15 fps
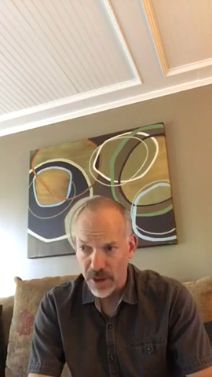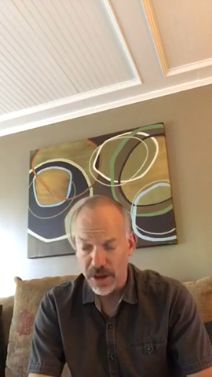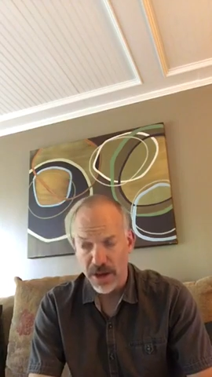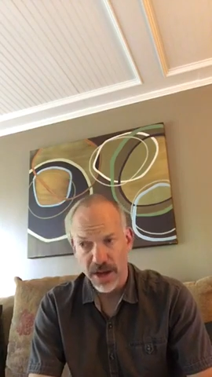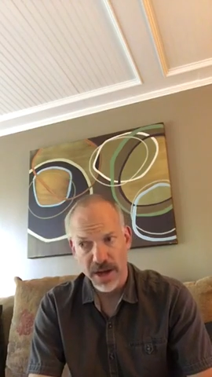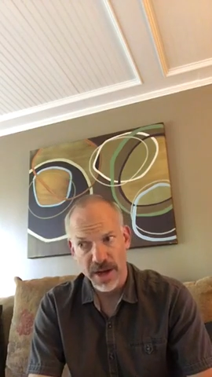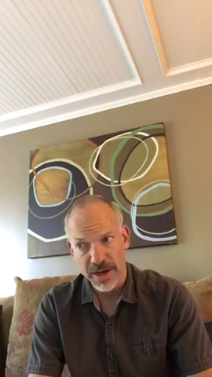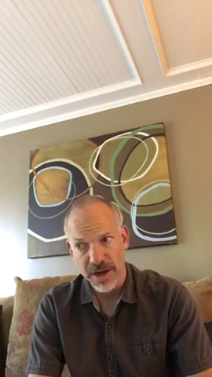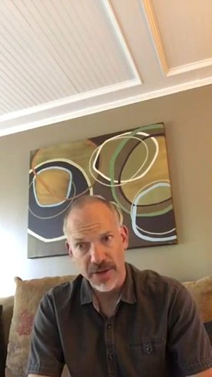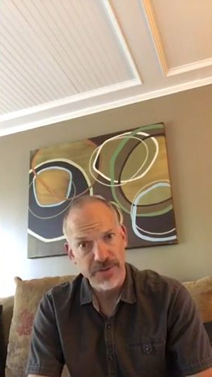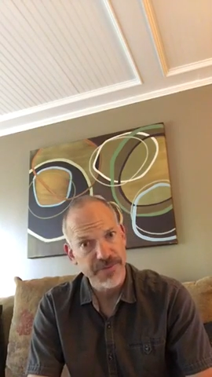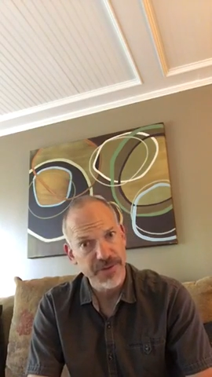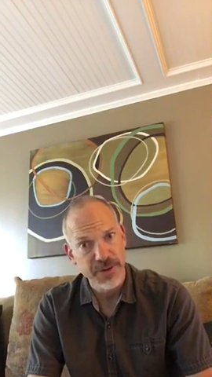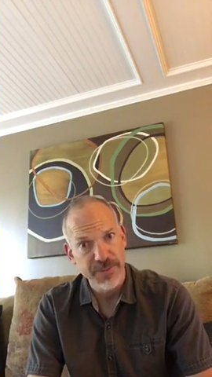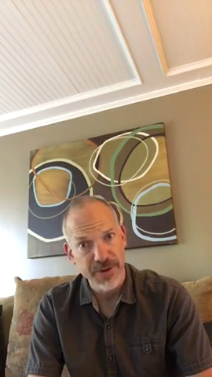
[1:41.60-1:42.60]
Another
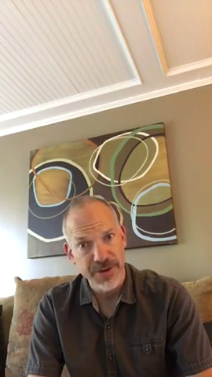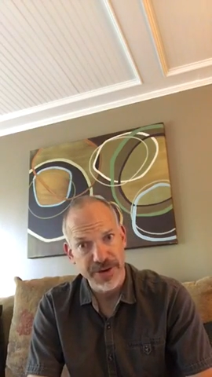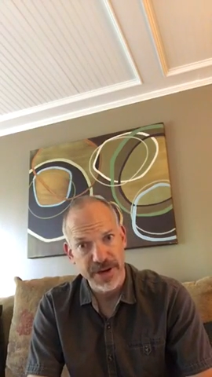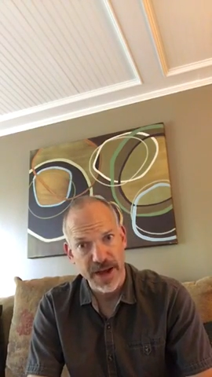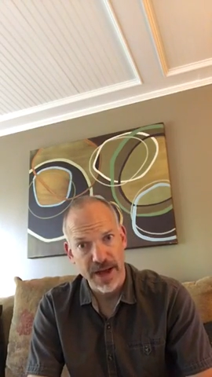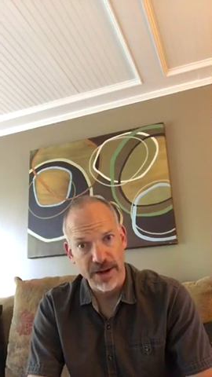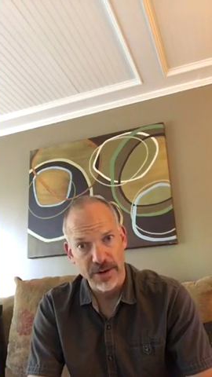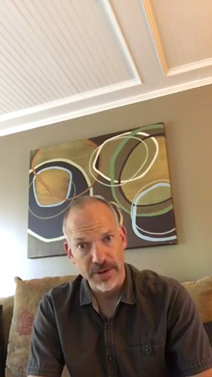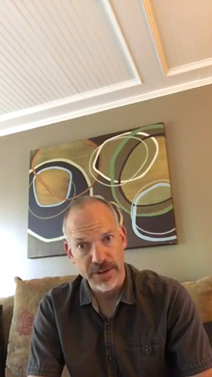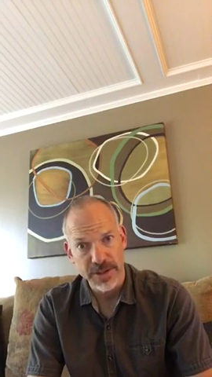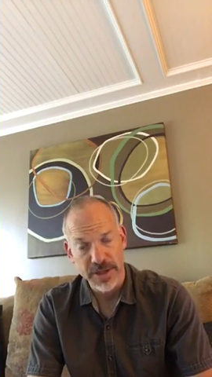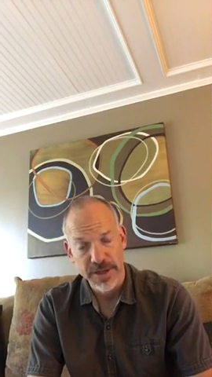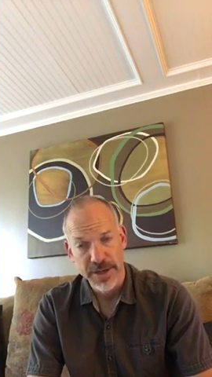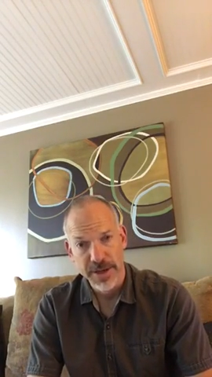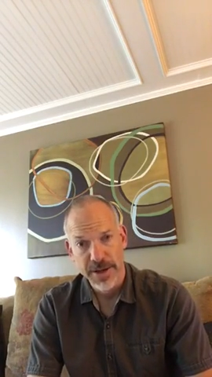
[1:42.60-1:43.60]
few million dollars
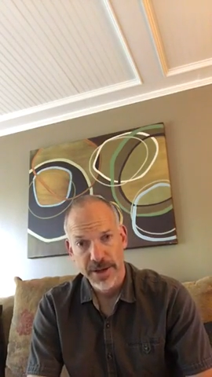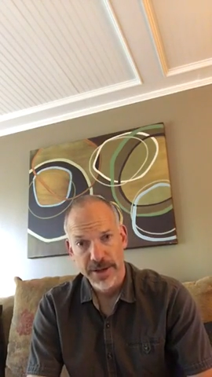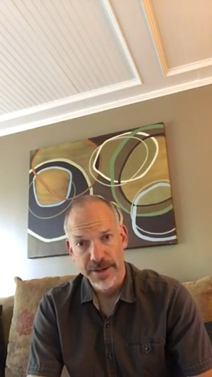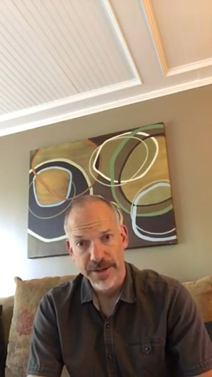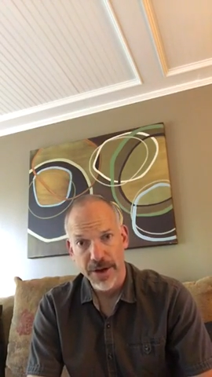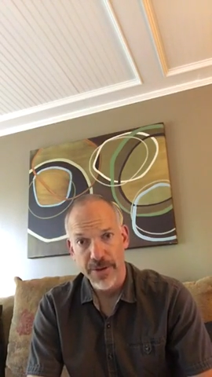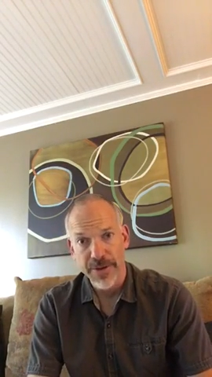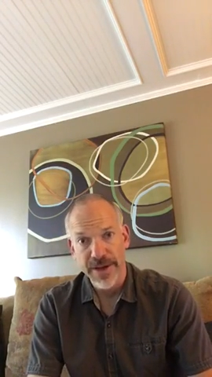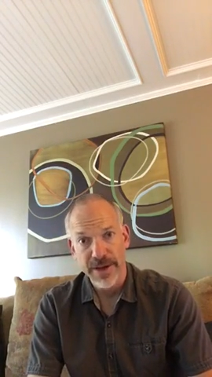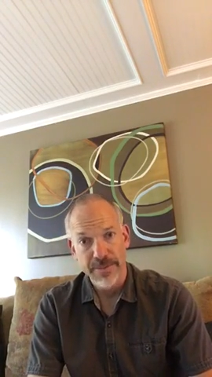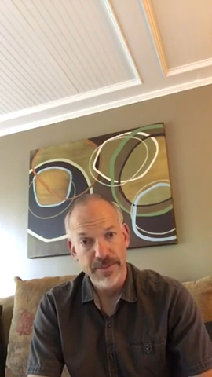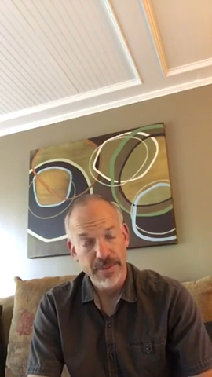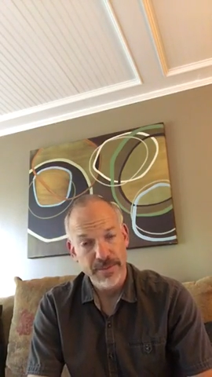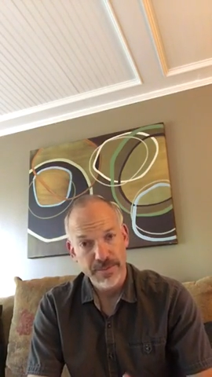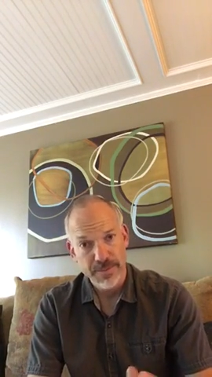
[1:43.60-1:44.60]
going
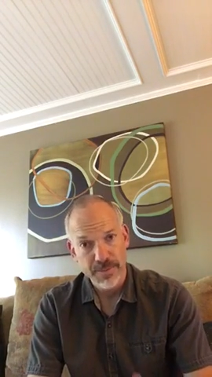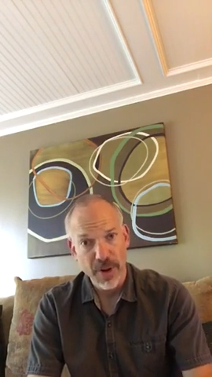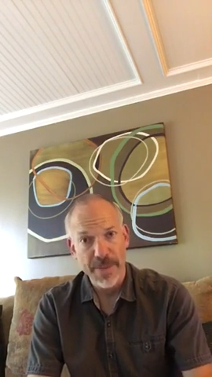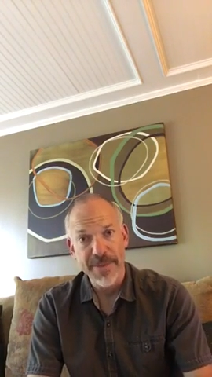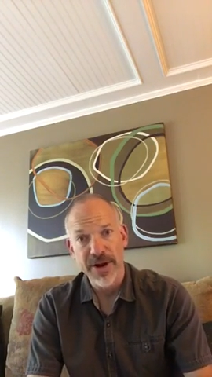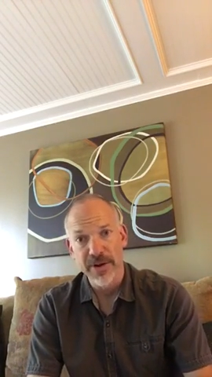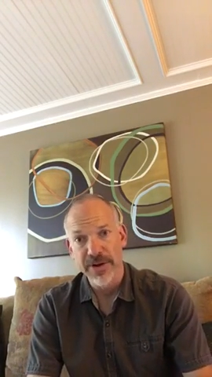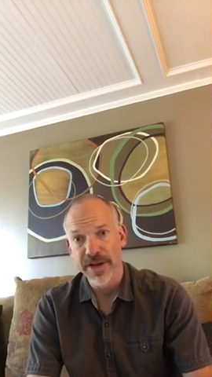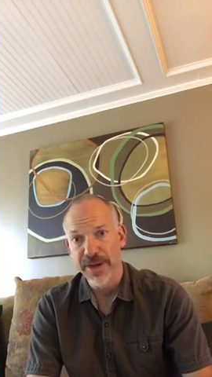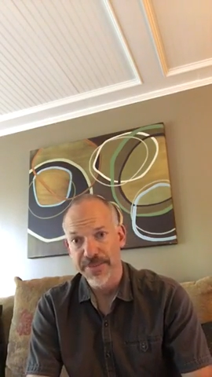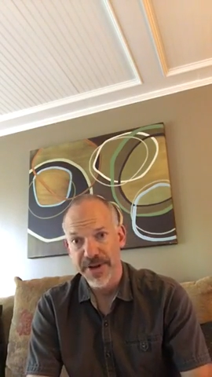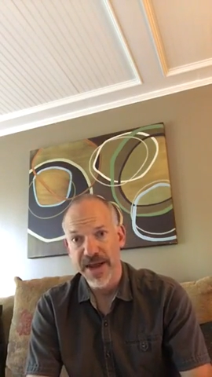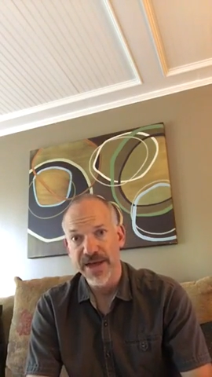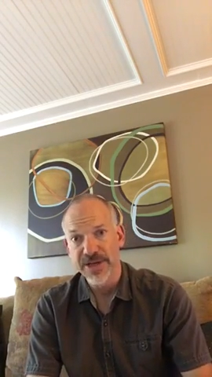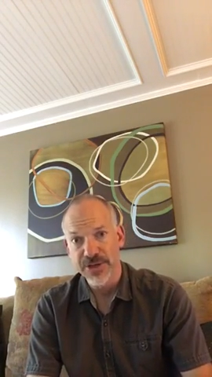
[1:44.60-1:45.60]
primarily to
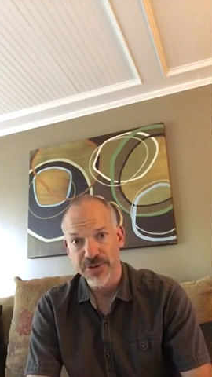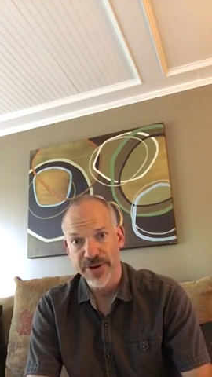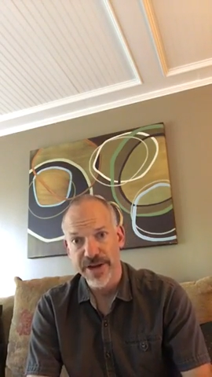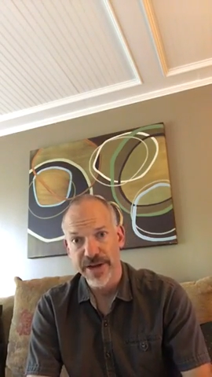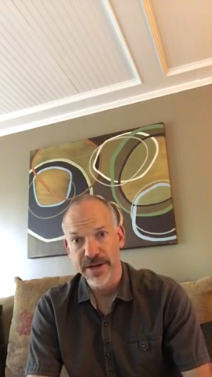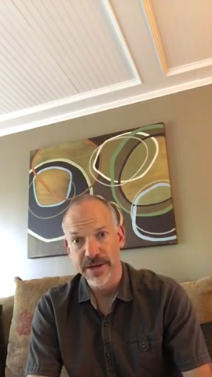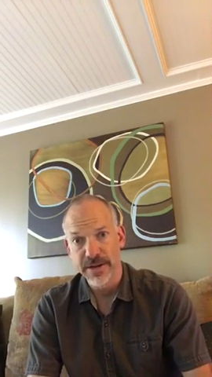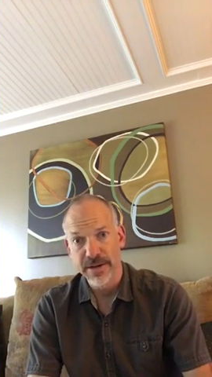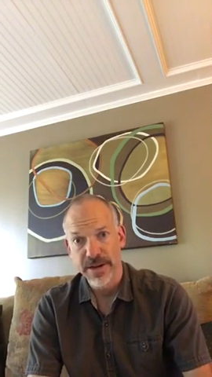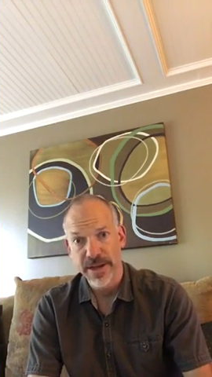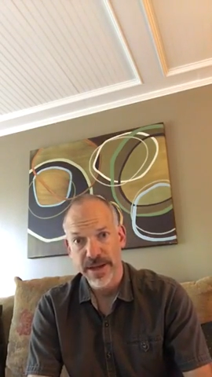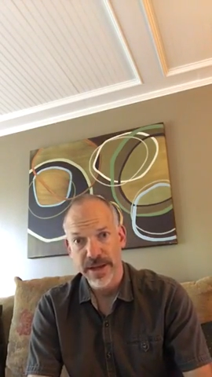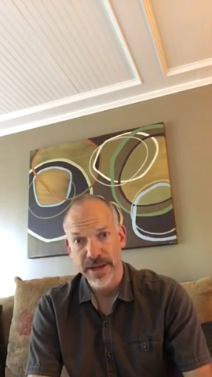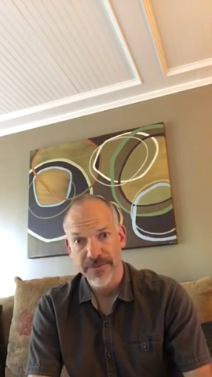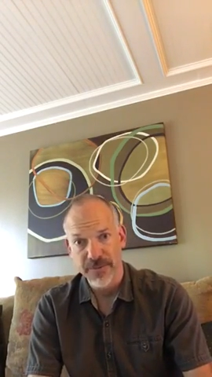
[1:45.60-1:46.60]
pedestrian
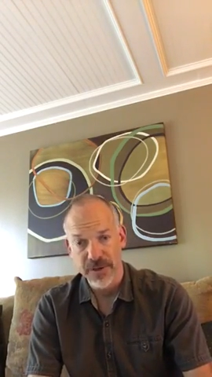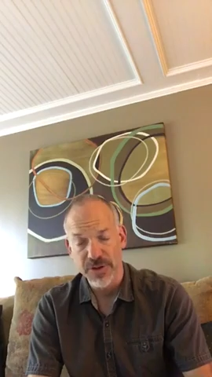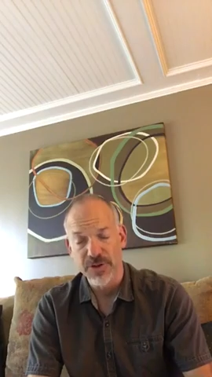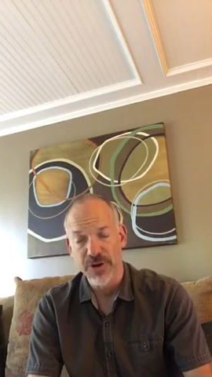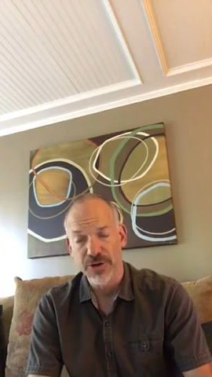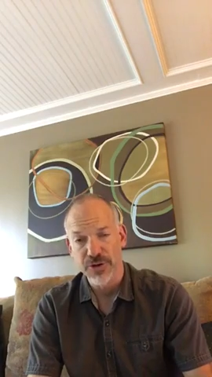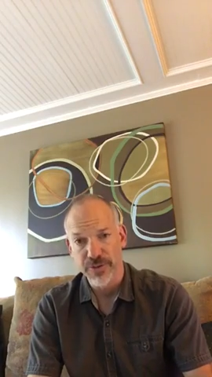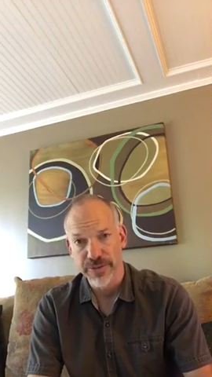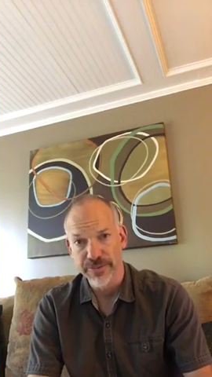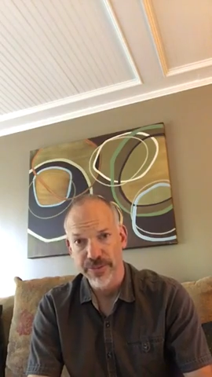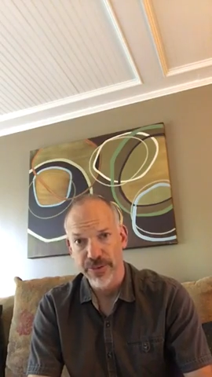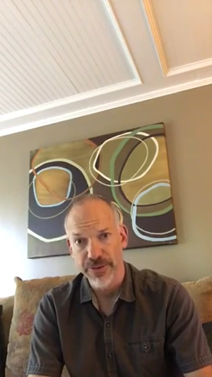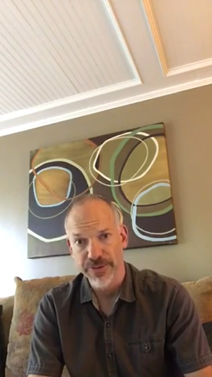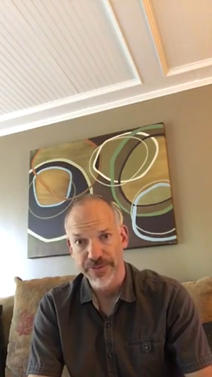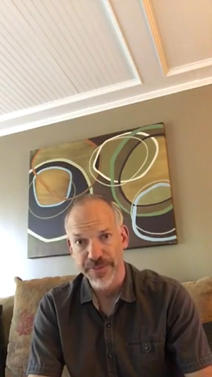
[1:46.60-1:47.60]
infrastructure
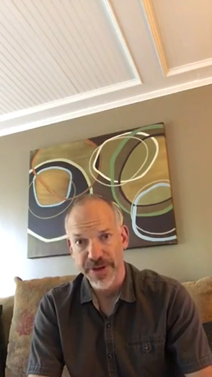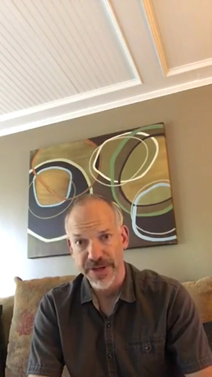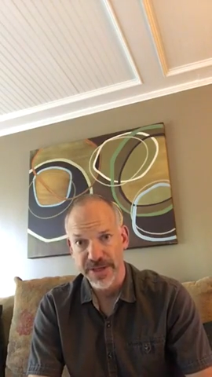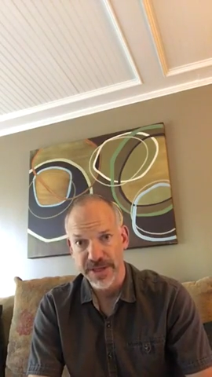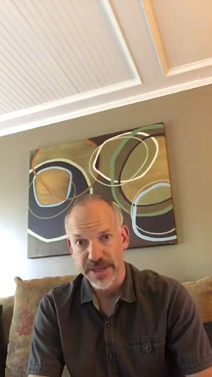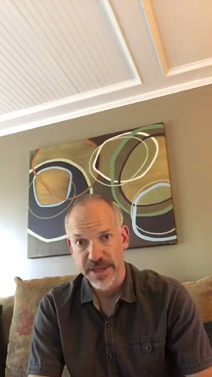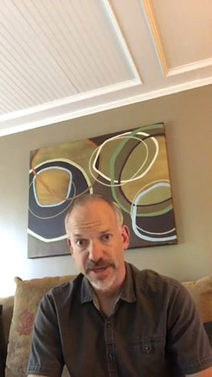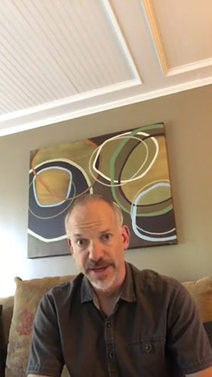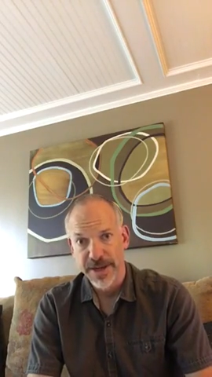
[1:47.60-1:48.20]
improvements,